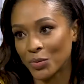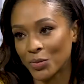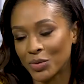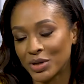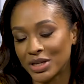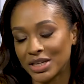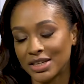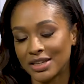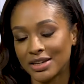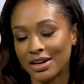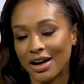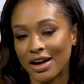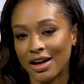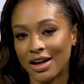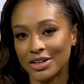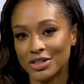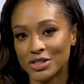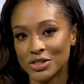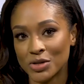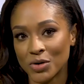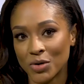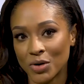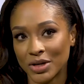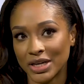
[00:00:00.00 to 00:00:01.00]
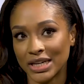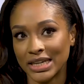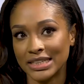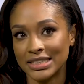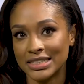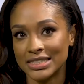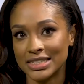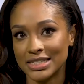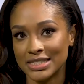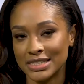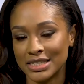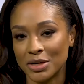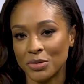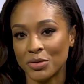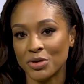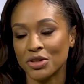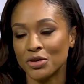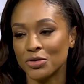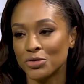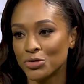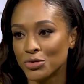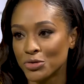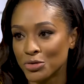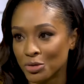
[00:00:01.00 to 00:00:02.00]
We are talking today with
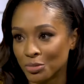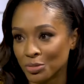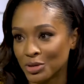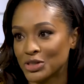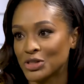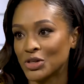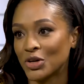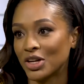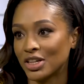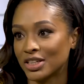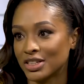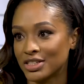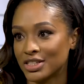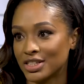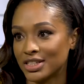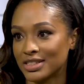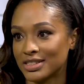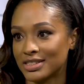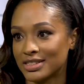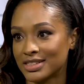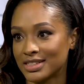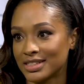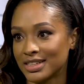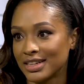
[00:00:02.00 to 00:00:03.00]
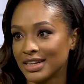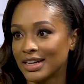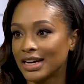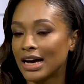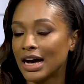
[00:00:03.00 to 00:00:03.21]
a rheumatologist.